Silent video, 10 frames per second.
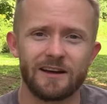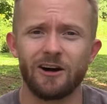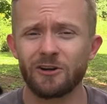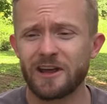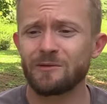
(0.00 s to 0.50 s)

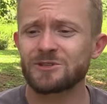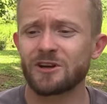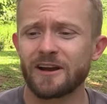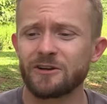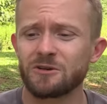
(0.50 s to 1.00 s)
On
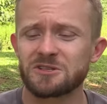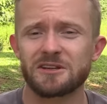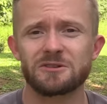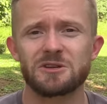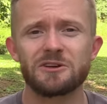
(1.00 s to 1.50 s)
Amazon, I noticed
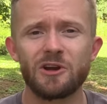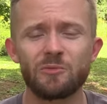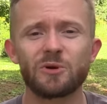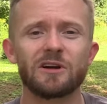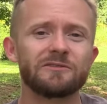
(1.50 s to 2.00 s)
that there's a
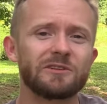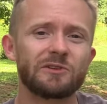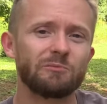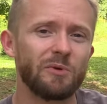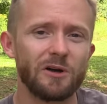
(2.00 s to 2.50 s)
number of
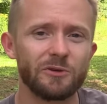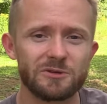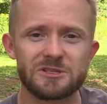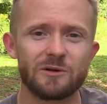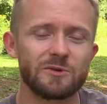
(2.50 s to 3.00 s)
different
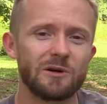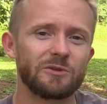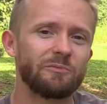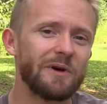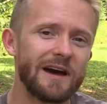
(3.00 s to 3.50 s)
bundles. Some come
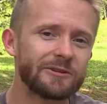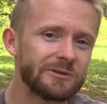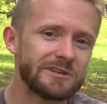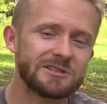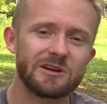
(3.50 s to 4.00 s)
with
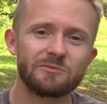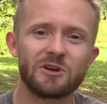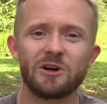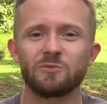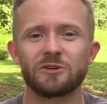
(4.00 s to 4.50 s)
batteries, some
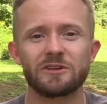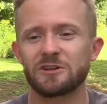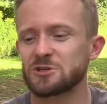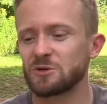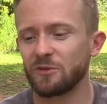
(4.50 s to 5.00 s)
come with
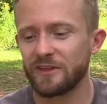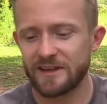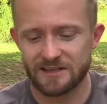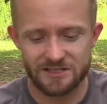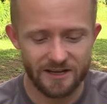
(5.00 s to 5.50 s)
additional
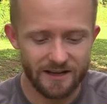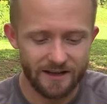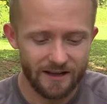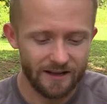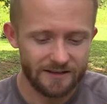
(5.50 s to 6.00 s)
things.
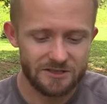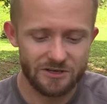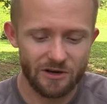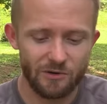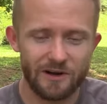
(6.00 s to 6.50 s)

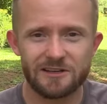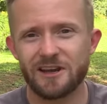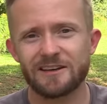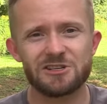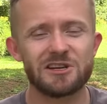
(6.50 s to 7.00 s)
So uh,
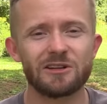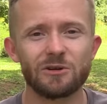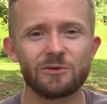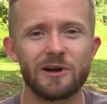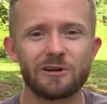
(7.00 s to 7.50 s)
yeah, just take a
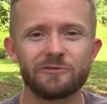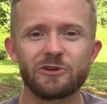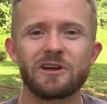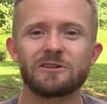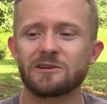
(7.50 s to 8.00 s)
look around if
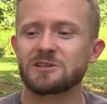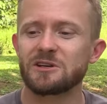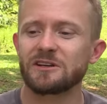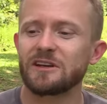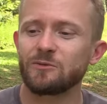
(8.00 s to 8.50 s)
you're
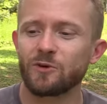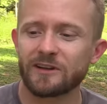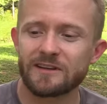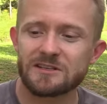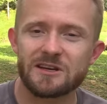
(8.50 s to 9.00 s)
interested in getting one
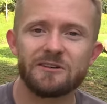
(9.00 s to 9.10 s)
of these.